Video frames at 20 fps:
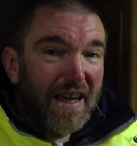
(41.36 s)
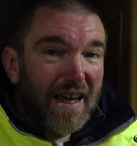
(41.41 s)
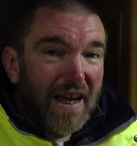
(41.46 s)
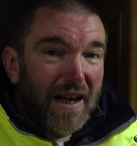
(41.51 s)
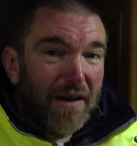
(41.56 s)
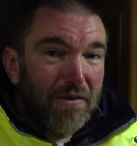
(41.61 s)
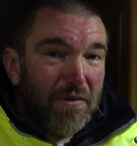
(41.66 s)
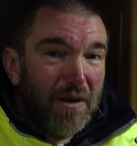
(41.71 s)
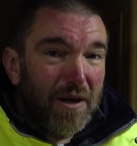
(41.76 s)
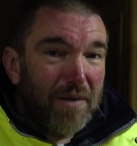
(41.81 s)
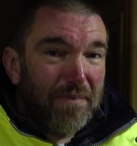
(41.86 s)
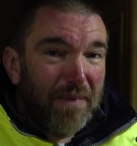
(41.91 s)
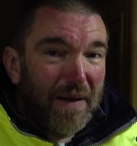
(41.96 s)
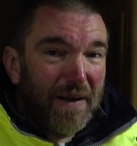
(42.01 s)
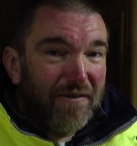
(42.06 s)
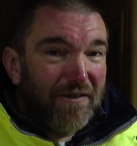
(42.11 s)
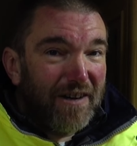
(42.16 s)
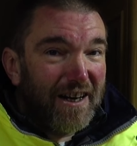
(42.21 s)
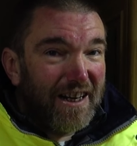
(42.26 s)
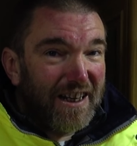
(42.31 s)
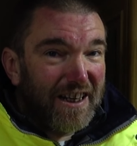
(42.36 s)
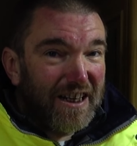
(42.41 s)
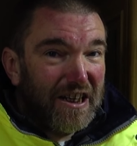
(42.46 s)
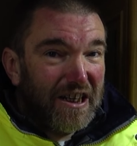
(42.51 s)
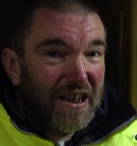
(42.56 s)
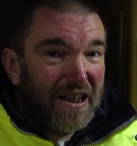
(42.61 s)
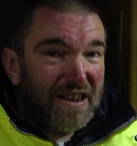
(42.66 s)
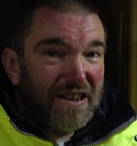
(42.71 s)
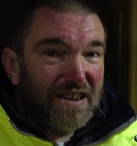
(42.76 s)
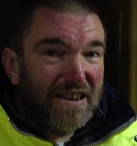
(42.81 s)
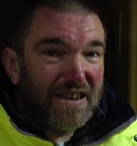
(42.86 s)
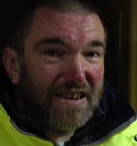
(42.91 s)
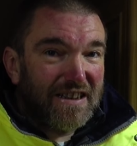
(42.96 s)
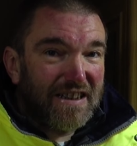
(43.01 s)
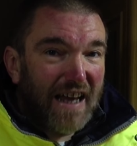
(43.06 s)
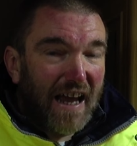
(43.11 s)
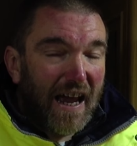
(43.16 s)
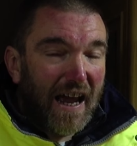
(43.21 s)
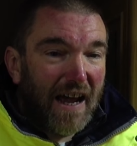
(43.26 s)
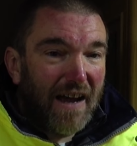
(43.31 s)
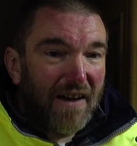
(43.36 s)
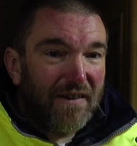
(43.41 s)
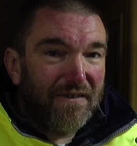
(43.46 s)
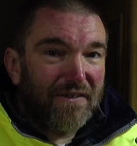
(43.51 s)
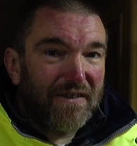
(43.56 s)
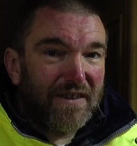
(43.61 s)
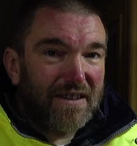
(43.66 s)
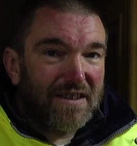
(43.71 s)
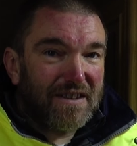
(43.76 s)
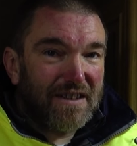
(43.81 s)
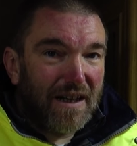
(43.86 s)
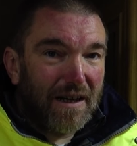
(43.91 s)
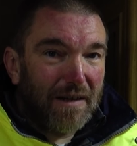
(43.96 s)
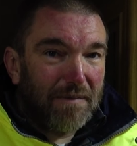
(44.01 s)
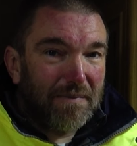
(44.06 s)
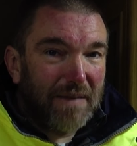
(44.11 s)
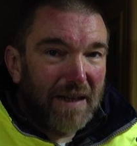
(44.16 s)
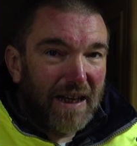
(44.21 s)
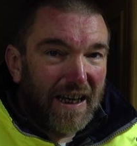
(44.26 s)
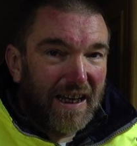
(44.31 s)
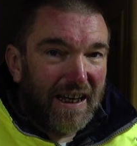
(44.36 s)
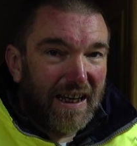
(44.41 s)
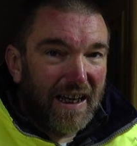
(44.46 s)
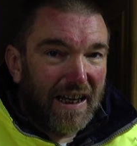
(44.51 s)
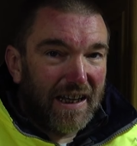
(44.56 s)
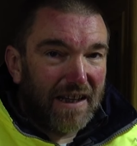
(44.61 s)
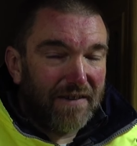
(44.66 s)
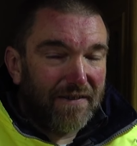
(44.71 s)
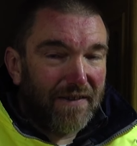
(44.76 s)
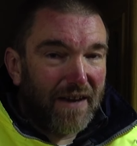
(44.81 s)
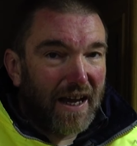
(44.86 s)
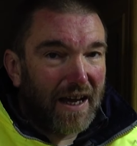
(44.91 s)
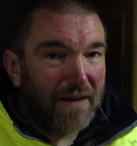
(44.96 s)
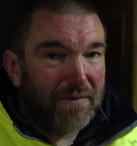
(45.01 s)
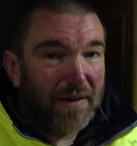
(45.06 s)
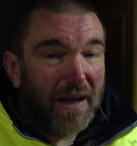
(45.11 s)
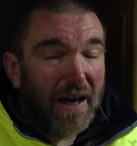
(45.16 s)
it would be really good to have some heat in the van.